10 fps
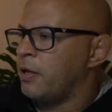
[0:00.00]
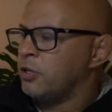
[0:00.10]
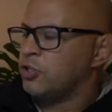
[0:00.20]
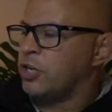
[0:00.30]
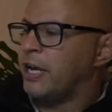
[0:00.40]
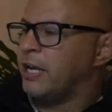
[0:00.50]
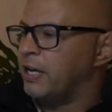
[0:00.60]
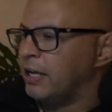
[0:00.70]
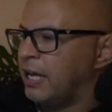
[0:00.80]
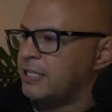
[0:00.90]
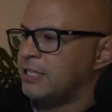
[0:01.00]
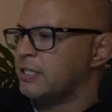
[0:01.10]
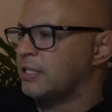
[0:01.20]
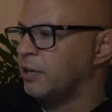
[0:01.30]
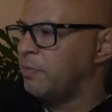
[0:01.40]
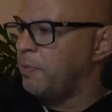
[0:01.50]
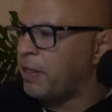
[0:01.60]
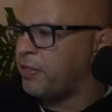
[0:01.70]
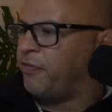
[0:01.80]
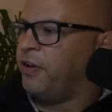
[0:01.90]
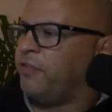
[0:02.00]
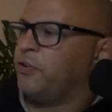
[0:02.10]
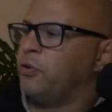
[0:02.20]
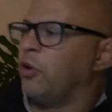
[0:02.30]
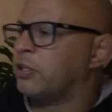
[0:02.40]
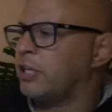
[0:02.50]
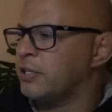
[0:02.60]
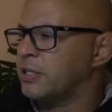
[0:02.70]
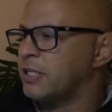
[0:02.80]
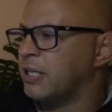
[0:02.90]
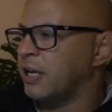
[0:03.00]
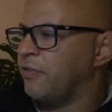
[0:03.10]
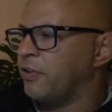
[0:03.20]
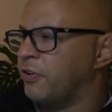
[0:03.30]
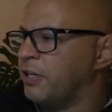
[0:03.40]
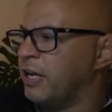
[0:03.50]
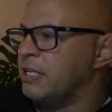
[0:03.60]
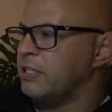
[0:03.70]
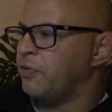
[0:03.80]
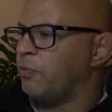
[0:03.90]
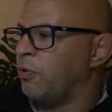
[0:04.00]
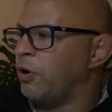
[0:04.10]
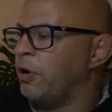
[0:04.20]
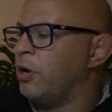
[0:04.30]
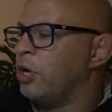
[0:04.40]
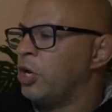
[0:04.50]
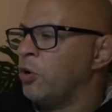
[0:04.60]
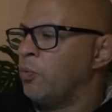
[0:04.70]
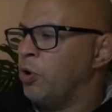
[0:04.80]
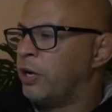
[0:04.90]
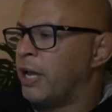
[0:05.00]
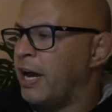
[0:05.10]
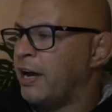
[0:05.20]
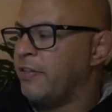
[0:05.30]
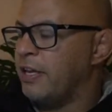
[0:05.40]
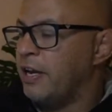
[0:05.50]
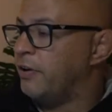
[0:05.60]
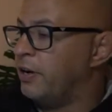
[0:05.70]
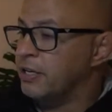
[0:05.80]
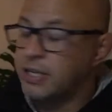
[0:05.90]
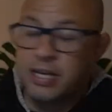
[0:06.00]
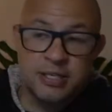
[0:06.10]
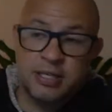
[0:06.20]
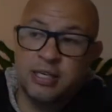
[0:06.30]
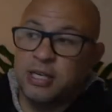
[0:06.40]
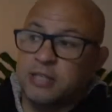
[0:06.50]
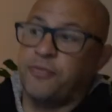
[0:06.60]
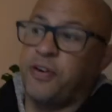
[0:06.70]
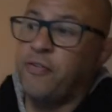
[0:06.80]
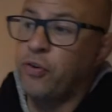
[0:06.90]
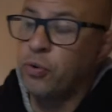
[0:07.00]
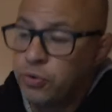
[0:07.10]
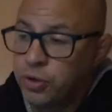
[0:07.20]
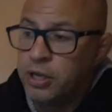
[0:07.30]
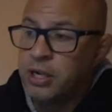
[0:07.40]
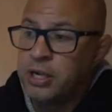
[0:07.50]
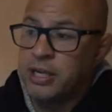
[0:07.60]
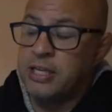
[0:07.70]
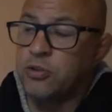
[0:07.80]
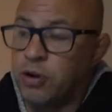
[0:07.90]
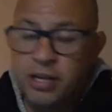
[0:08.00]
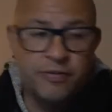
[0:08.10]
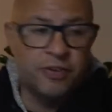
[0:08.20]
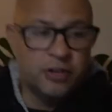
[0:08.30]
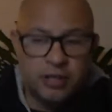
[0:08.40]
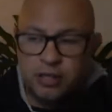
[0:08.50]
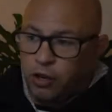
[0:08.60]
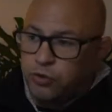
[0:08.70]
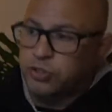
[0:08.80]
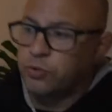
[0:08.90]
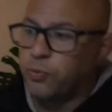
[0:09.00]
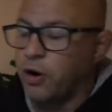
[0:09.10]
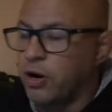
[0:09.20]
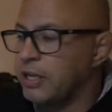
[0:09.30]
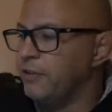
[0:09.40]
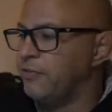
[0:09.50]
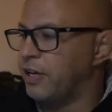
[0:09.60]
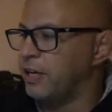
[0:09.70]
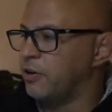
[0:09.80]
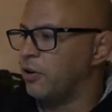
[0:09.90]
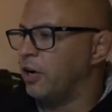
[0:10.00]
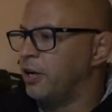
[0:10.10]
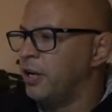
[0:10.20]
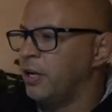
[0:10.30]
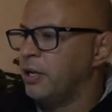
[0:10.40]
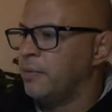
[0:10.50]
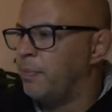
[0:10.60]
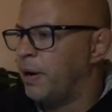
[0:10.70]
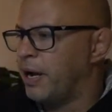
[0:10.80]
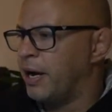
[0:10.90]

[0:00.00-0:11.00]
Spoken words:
Jay LA says, tell them about the Fairfield lockdown, testing every 3 days if you want to work out of the area. Yeah, see, that's Fairfield is not even close to where I live, thank God. But